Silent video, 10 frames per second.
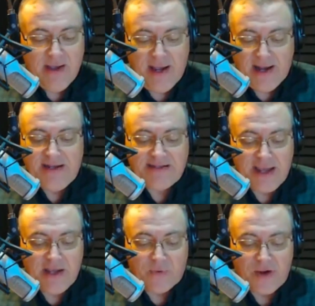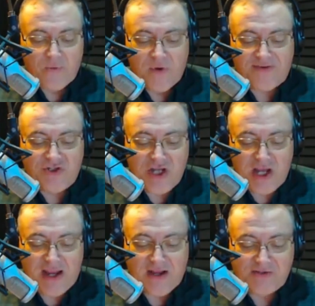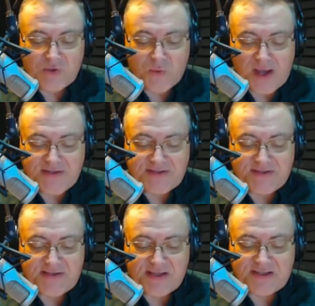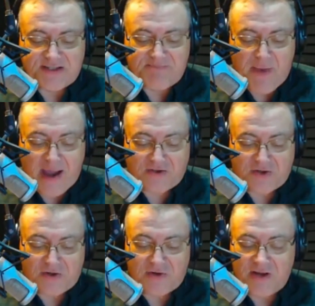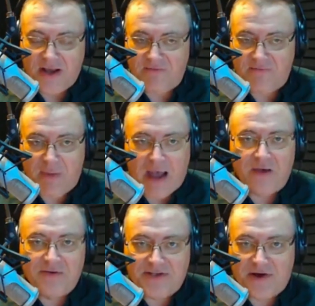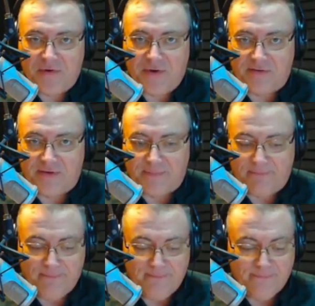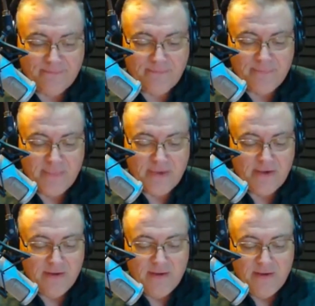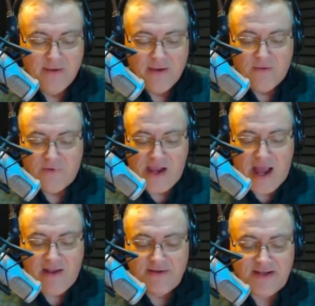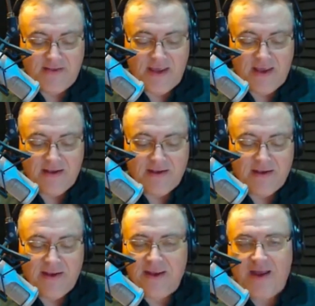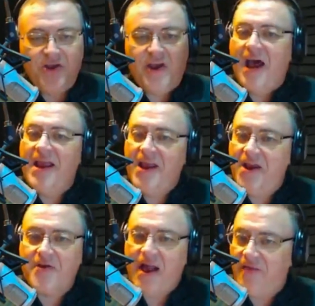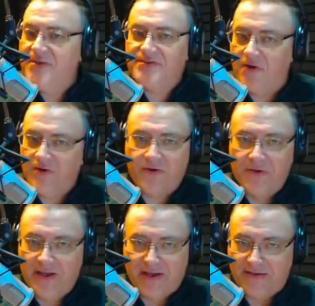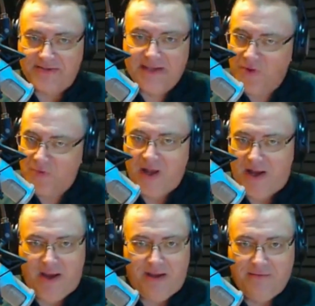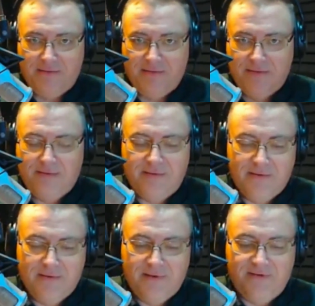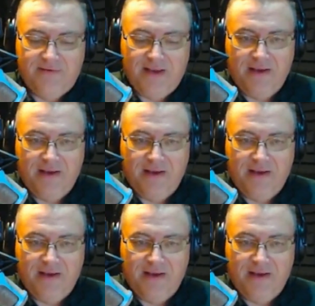Any tinkering with genes raises the specter of bioterrorism. In reality, and you got to hear how this article ends. Get ready. Because